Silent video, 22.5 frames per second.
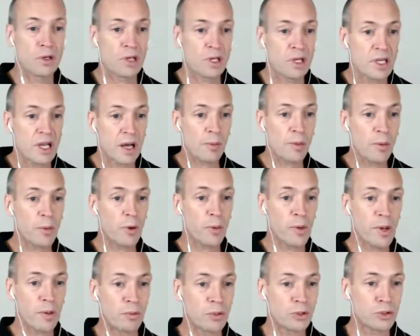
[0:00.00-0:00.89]
a couple more
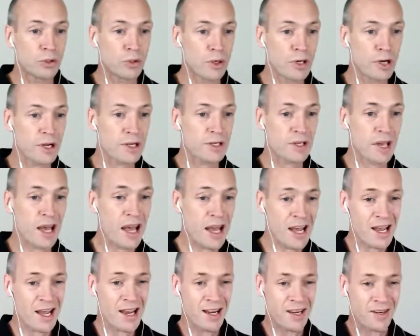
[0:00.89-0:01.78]
people joining us.
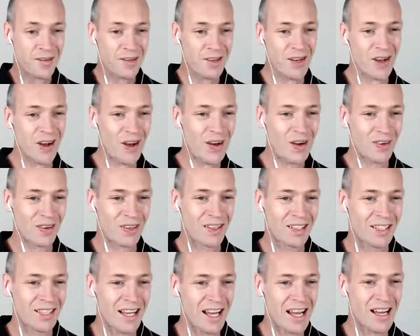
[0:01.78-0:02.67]
Hey, Nicole.
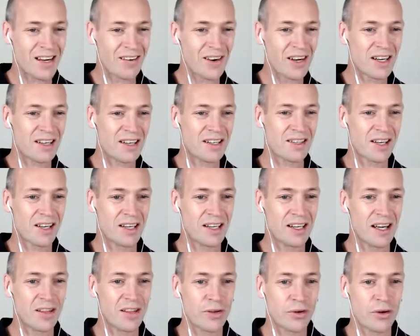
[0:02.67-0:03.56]
Hey, great to see you,
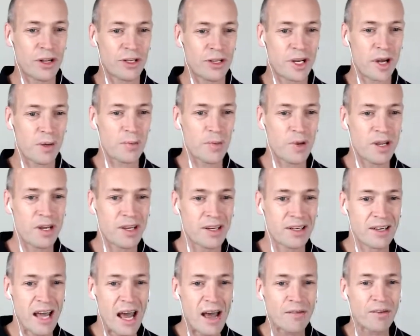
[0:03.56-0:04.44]
Dale. I thought I'd jump in
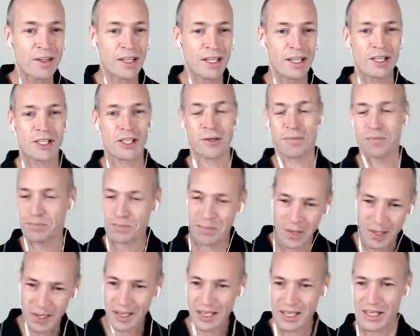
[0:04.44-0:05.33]
and have a listen.
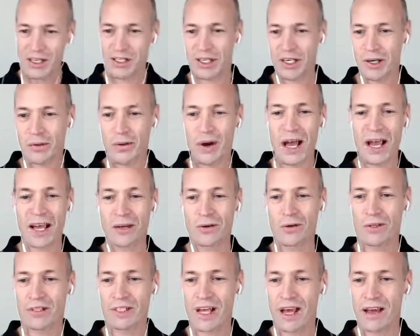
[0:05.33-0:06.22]
Listen away.
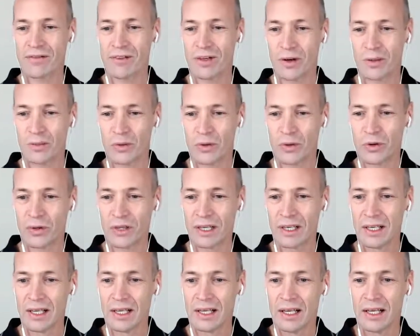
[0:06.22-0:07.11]
Good to have you on board.
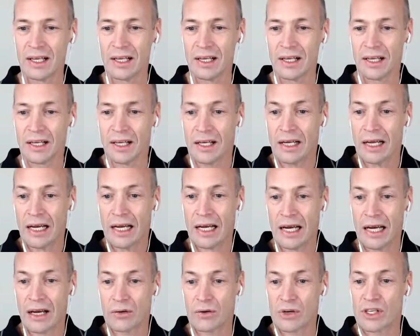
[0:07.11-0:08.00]

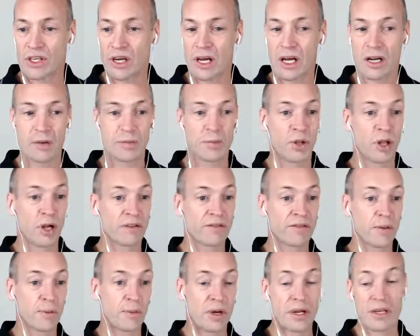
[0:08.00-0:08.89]
Rajan, applying
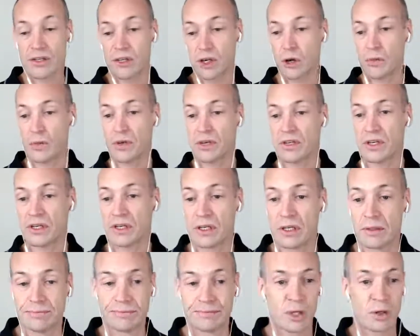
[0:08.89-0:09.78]
for a PSO
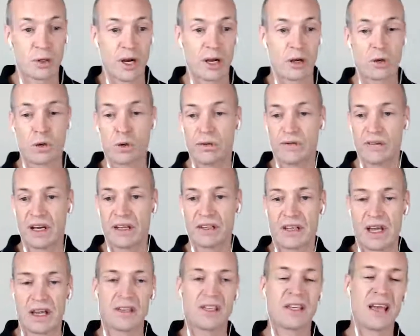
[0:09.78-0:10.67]
position. All right, cool,
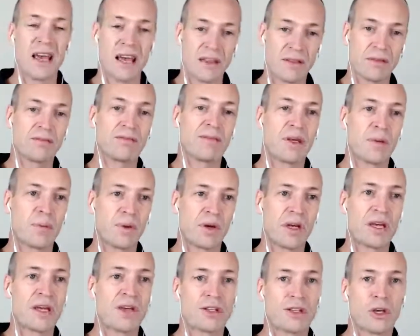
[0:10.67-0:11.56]
fantastic. And the
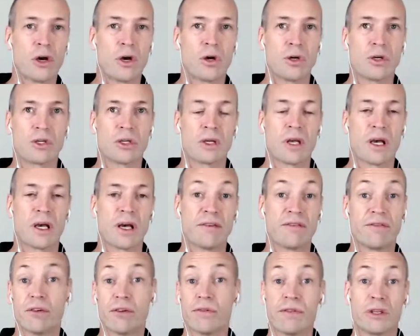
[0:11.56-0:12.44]

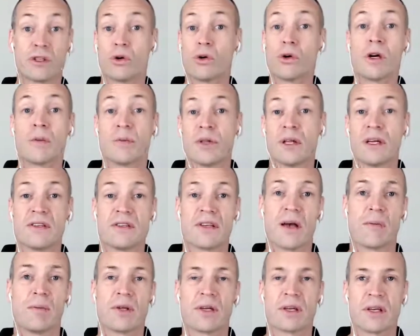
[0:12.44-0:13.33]
PSOs for Victoria Police
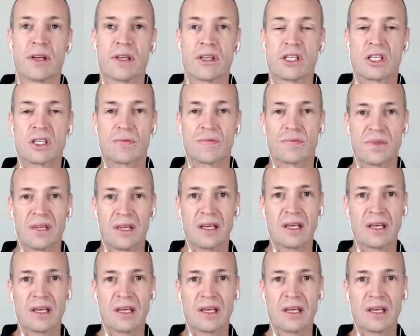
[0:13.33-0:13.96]
applicants